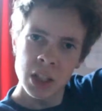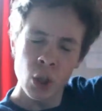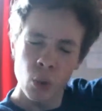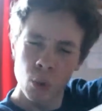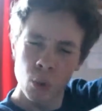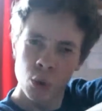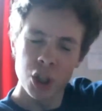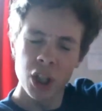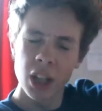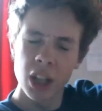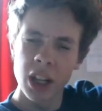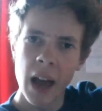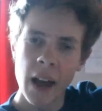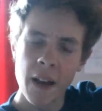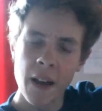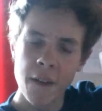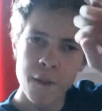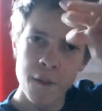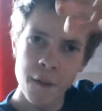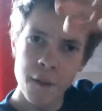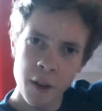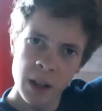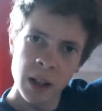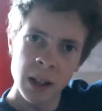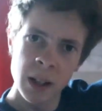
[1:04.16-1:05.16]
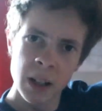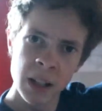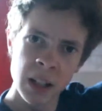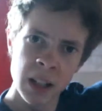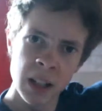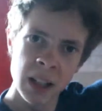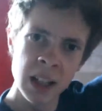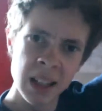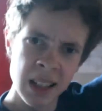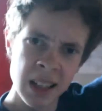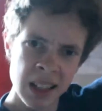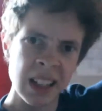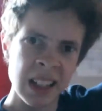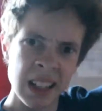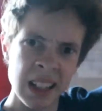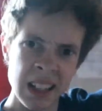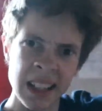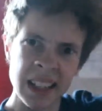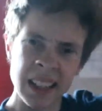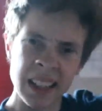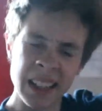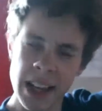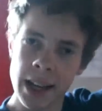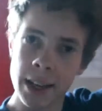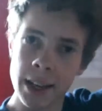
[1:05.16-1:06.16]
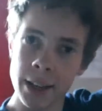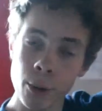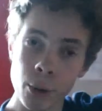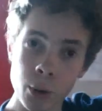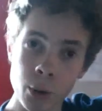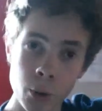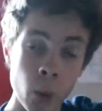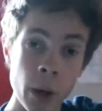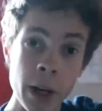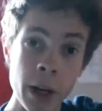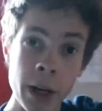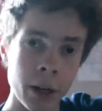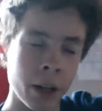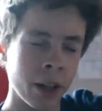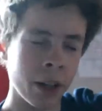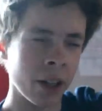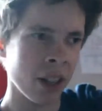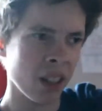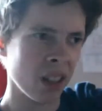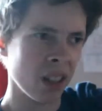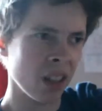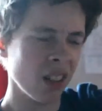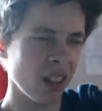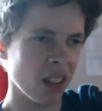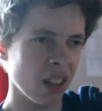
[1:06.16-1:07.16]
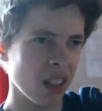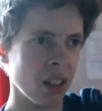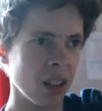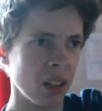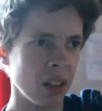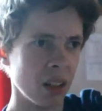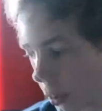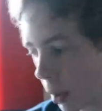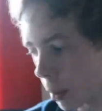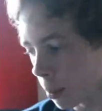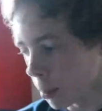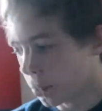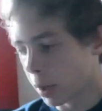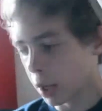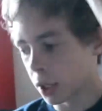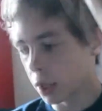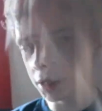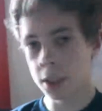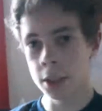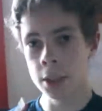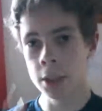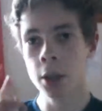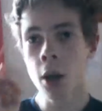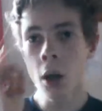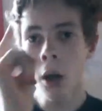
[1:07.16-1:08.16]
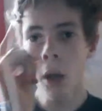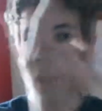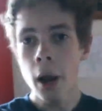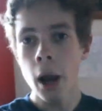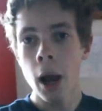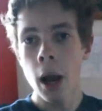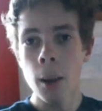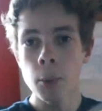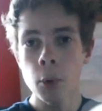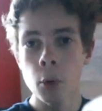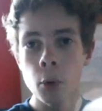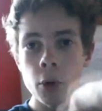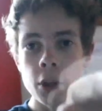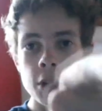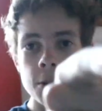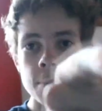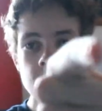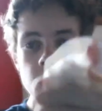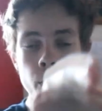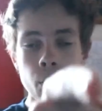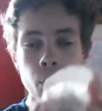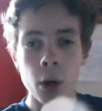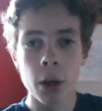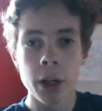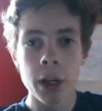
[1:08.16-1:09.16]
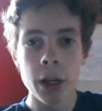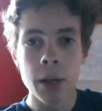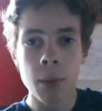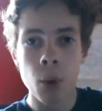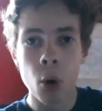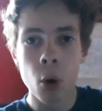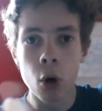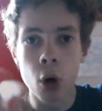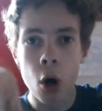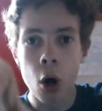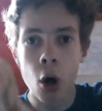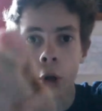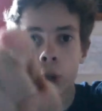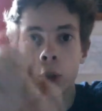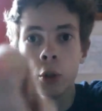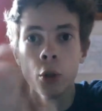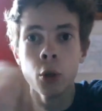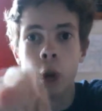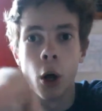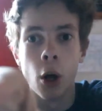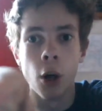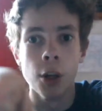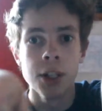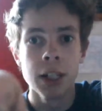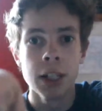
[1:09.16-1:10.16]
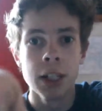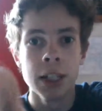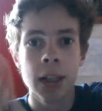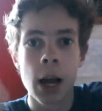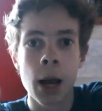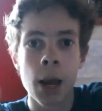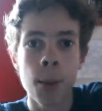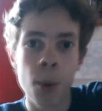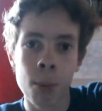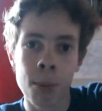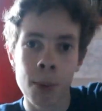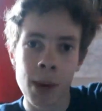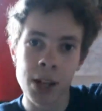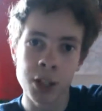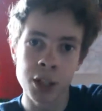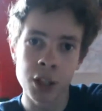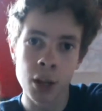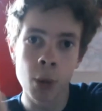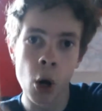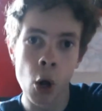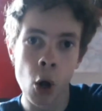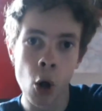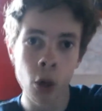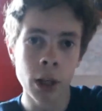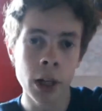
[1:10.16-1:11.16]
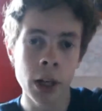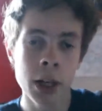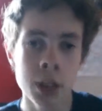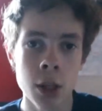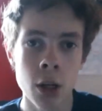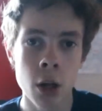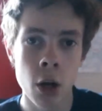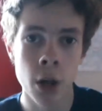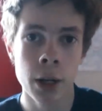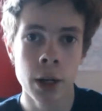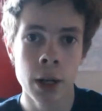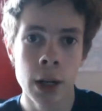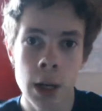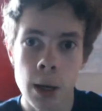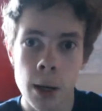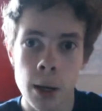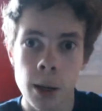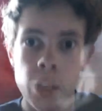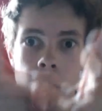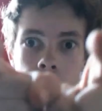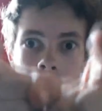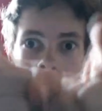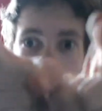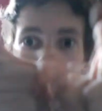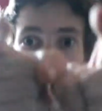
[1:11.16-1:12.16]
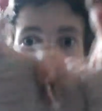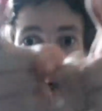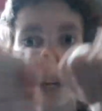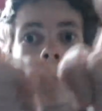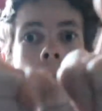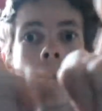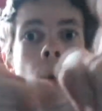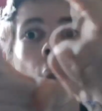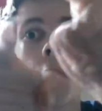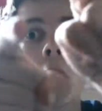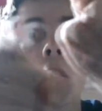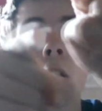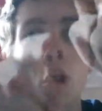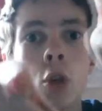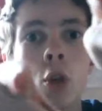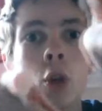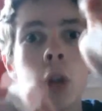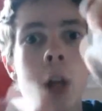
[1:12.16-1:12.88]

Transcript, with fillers: social life. Yeah, no, it's weird. Ugh. But now I'm going to be working more on you lot because I'm on my summer holidays now. I'm going to be working more